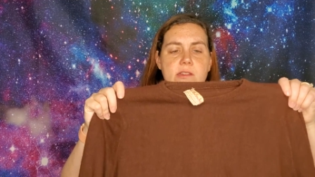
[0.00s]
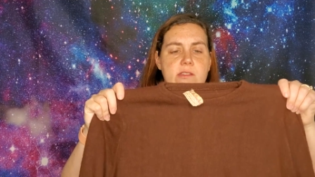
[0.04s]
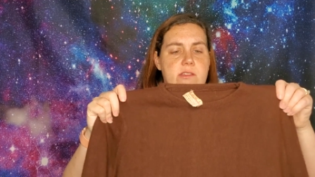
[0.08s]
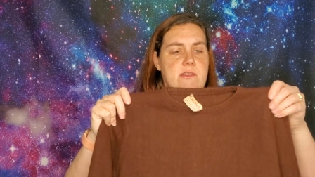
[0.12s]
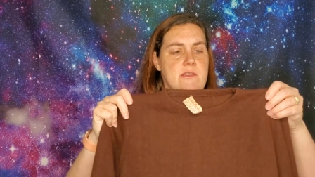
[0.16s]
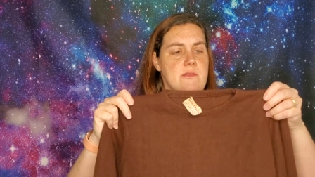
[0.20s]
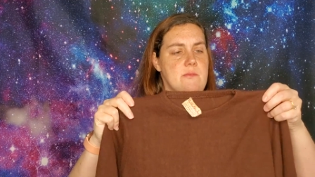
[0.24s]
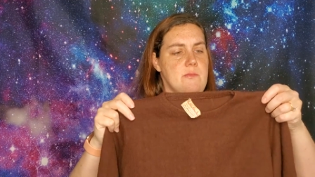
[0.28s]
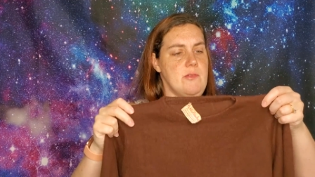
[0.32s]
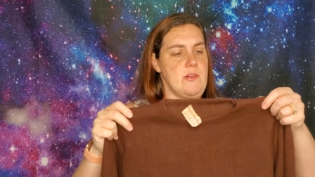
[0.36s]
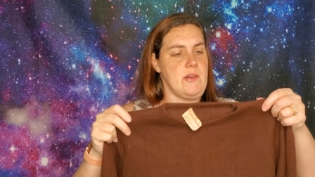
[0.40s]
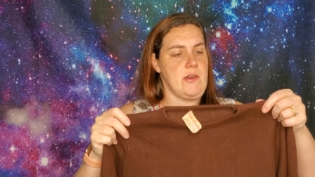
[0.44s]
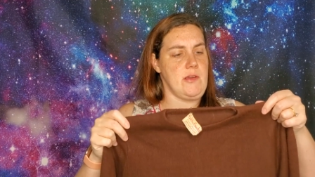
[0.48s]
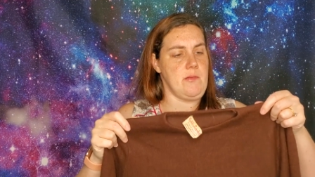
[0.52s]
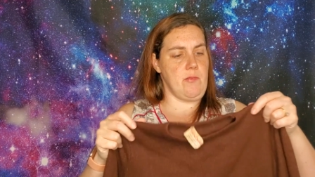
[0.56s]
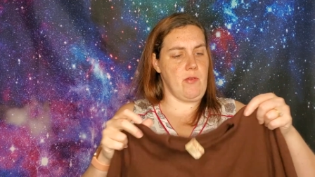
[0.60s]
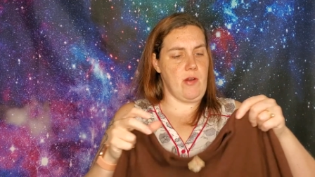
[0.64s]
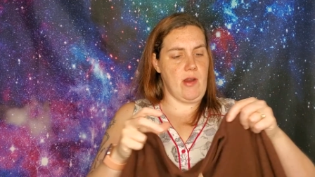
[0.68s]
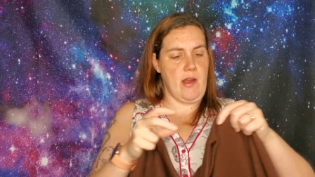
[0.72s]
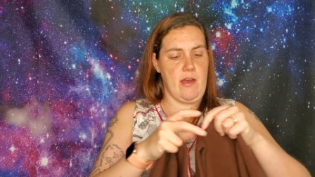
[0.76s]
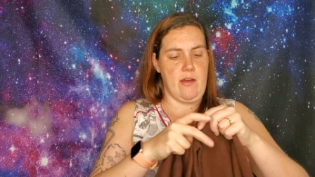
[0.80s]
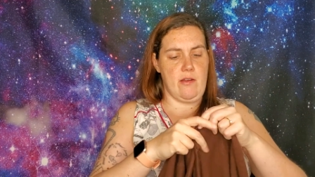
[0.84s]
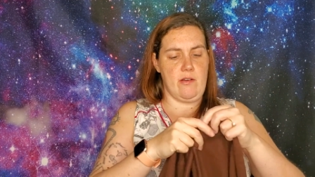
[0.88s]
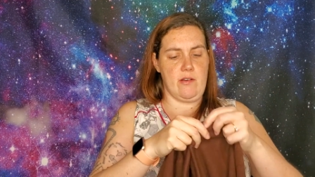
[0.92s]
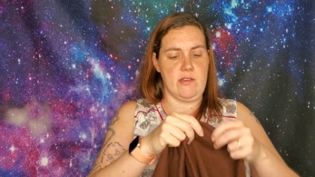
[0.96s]
This is pretty
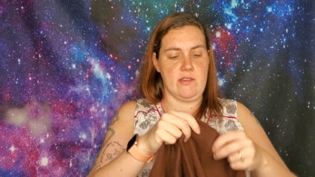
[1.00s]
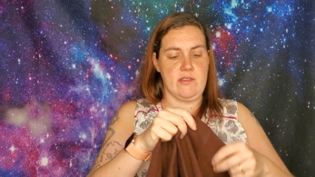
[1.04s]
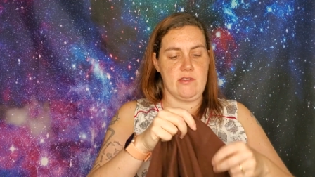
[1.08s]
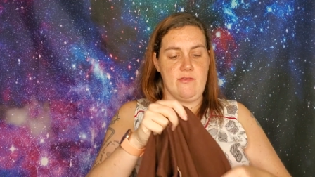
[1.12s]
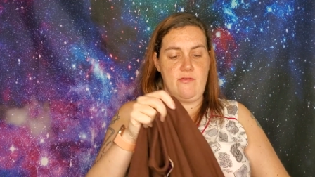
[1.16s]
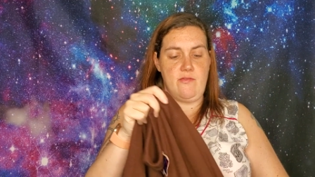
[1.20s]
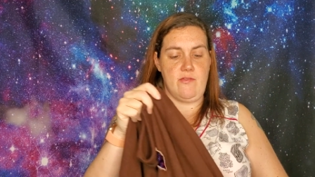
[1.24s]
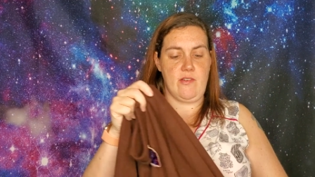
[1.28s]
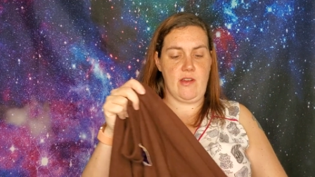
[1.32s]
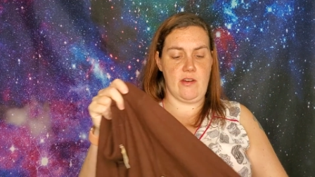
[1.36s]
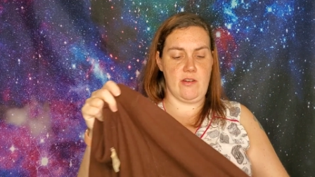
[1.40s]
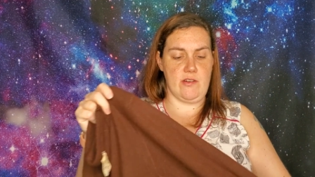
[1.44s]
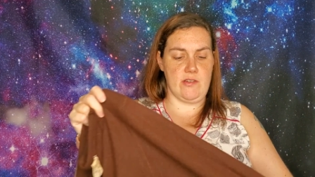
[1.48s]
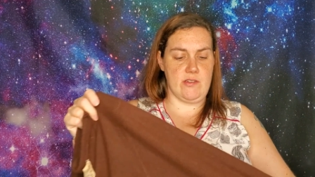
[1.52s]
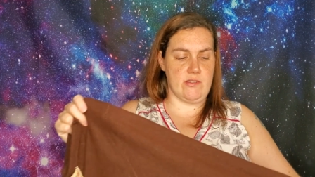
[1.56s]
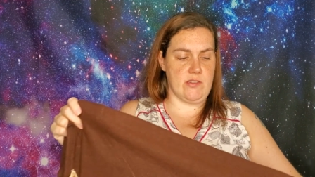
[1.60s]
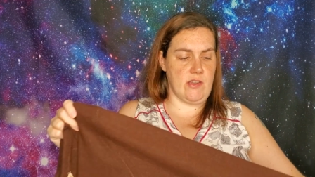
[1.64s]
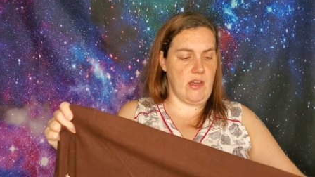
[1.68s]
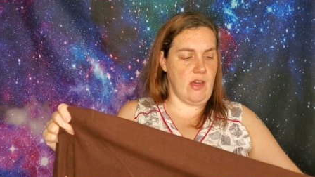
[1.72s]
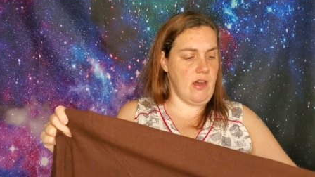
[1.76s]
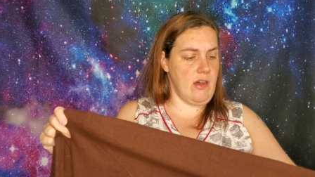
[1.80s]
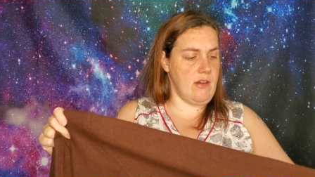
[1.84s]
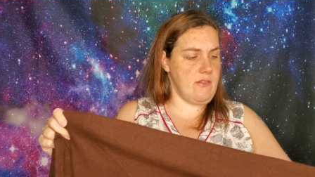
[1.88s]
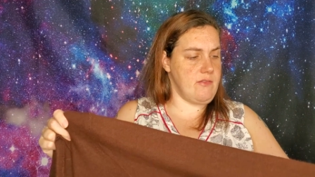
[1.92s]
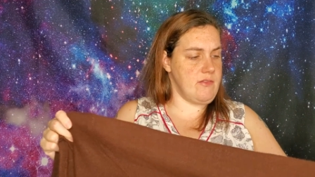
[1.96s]
brown. It's very
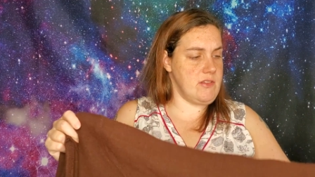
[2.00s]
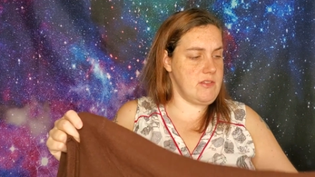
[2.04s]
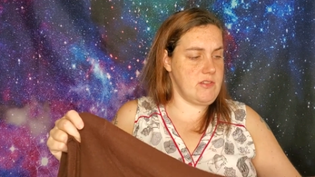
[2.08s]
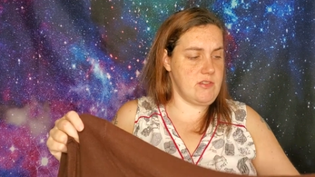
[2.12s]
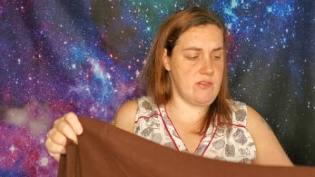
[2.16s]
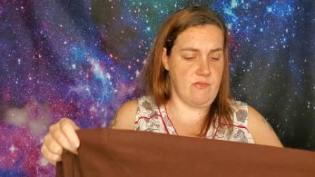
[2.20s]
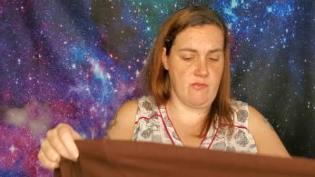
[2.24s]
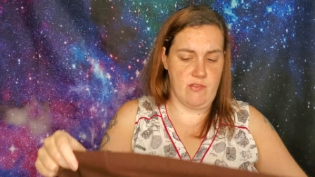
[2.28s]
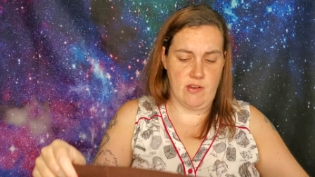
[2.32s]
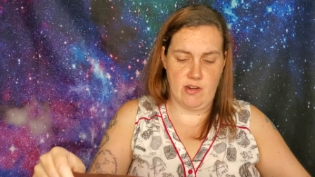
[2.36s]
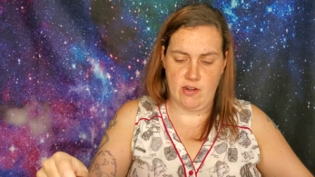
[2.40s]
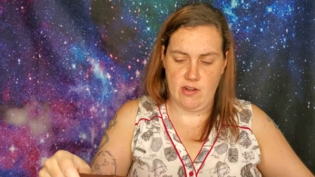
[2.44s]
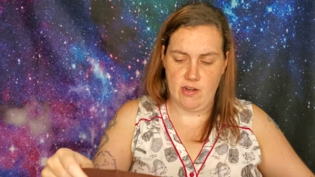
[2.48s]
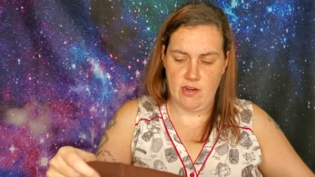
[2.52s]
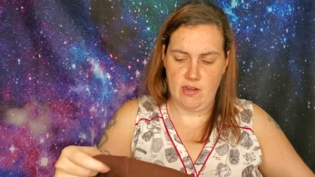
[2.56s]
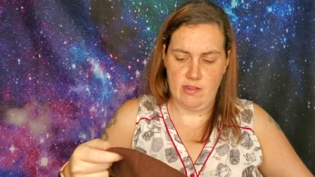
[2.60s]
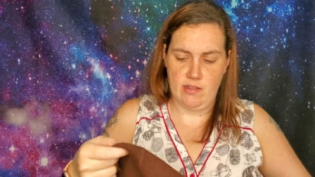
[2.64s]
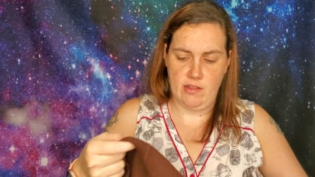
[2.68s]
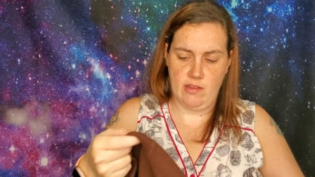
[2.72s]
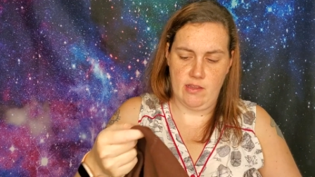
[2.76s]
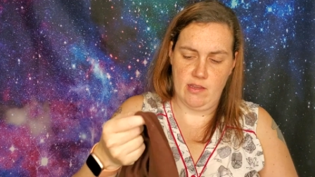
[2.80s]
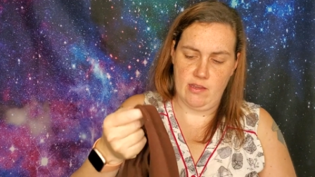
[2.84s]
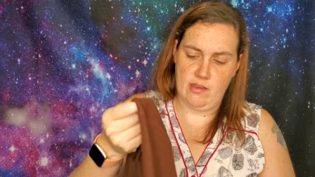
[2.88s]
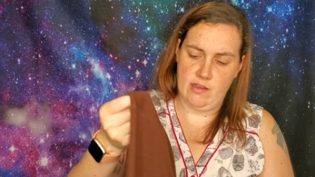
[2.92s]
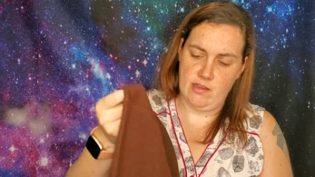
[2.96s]
soft. It's very,
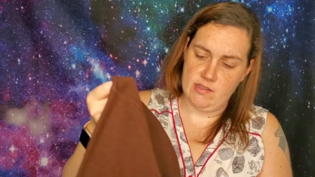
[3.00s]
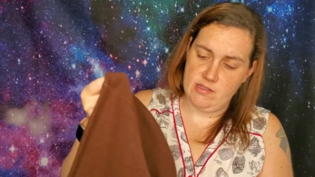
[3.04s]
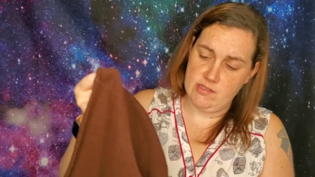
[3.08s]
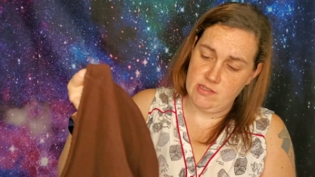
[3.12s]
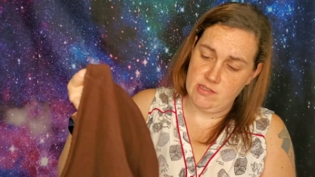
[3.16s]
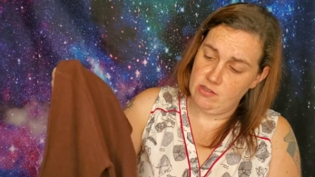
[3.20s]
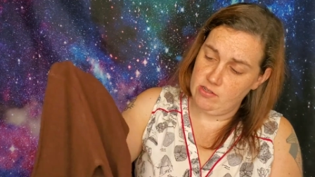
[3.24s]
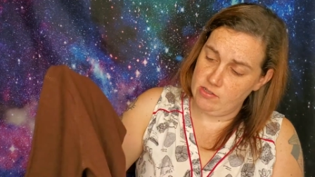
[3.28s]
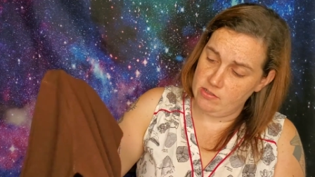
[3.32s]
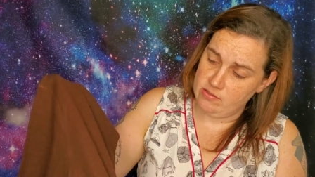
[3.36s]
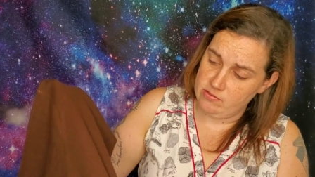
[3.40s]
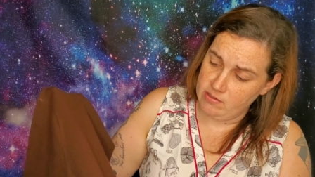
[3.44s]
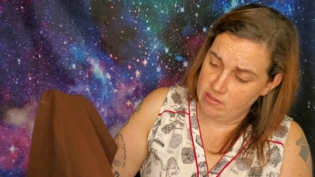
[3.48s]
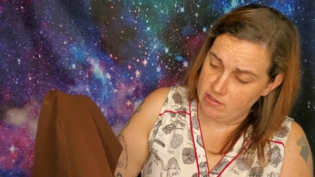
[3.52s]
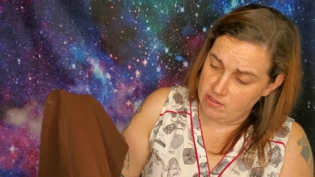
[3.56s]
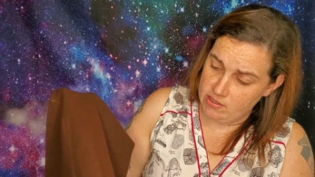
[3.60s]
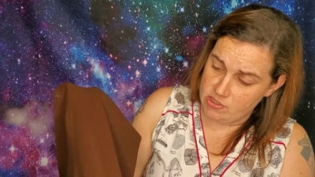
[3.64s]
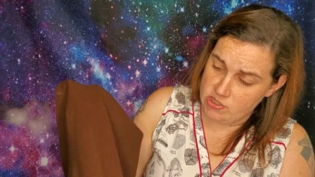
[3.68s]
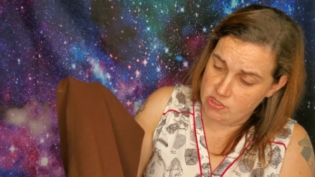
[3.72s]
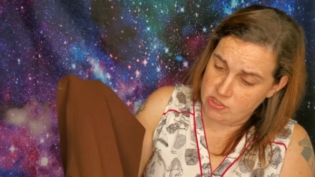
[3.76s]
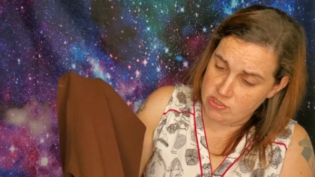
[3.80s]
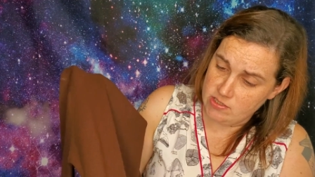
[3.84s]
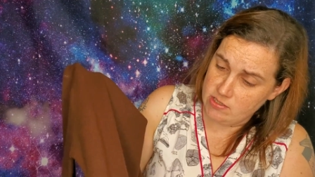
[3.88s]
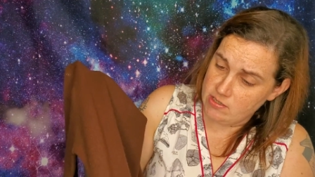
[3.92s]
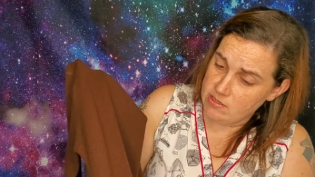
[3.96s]
like, it's in good
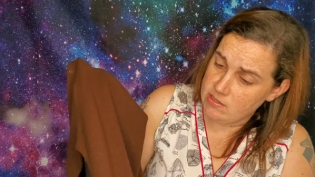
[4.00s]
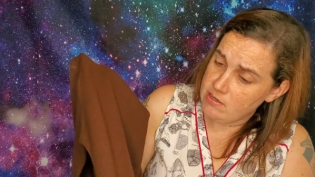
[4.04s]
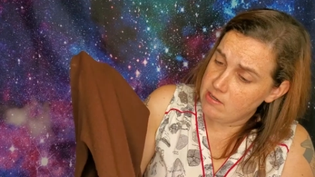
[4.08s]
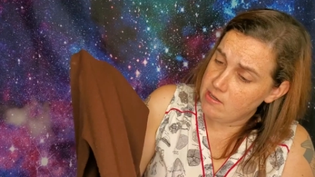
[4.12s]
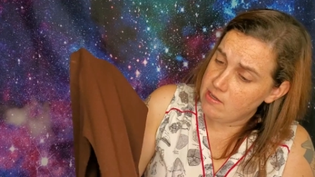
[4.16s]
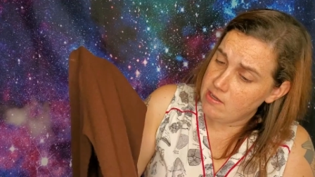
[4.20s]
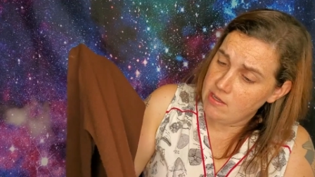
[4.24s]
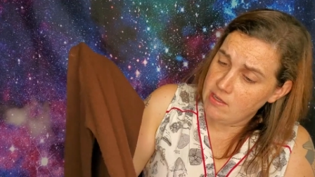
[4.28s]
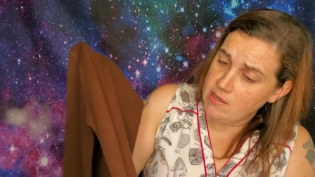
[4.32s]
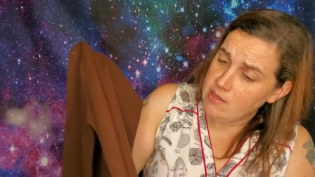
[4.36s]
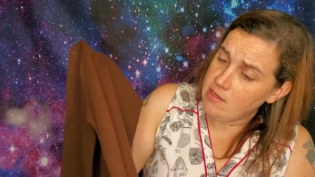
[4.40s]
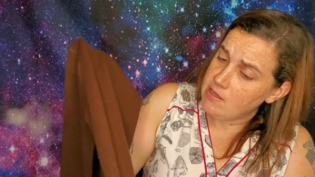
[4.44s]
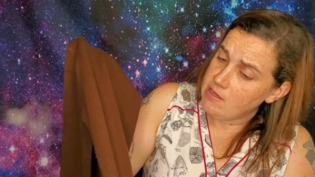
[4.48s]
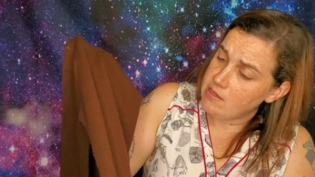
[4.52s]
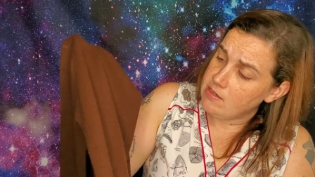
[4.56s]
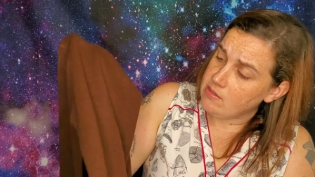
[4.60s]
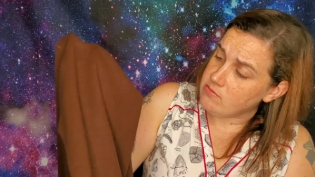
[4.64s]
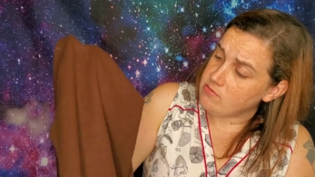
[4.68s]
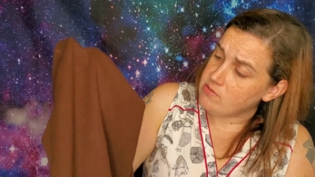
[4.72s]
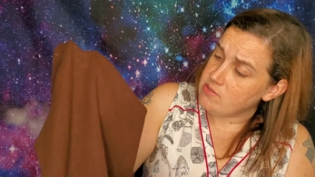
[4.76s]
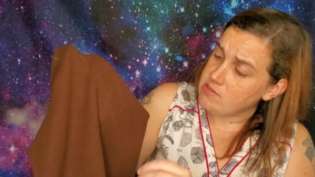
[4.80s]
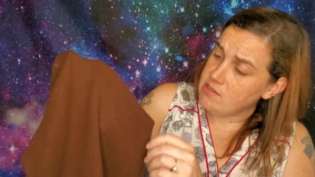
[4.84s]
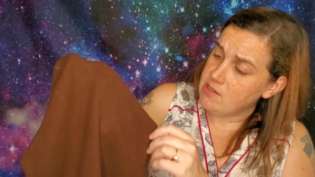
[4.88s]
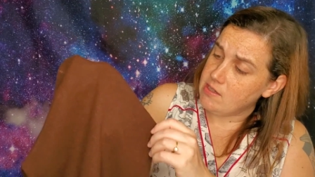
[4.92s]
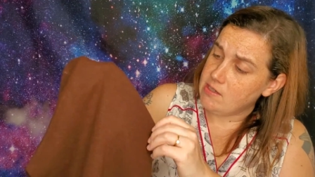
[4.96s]
condition. I don't
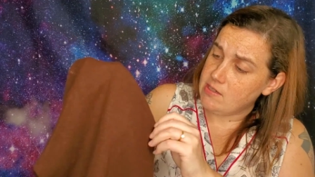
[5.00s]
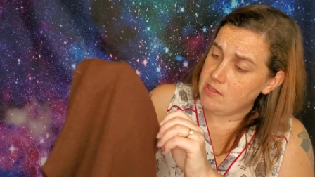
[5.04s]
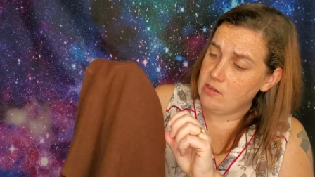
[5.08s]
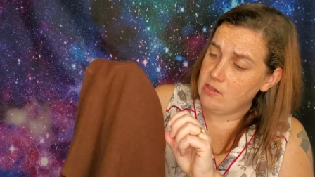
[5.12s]
see any